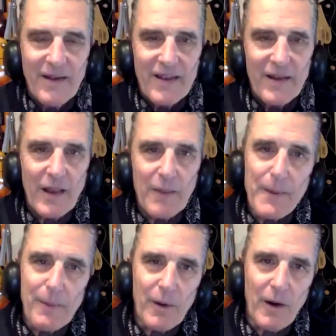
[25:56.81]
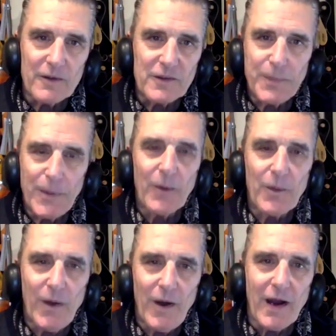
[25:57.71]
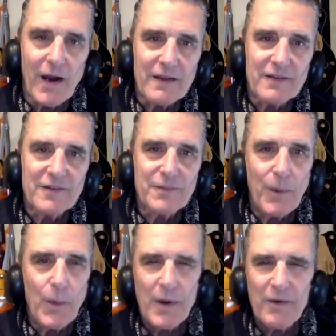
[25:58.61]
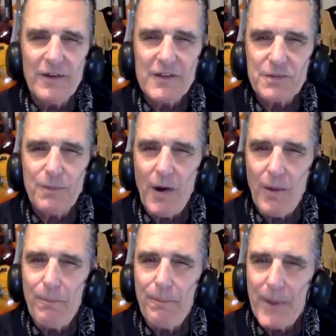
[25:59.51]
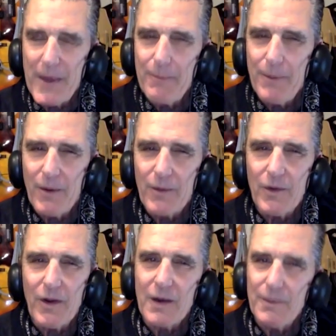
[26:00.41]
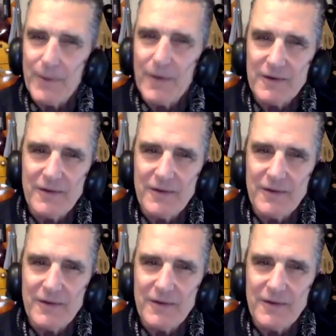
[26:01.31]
A lot of people called us punk rock, but we were really small P punk rock compared to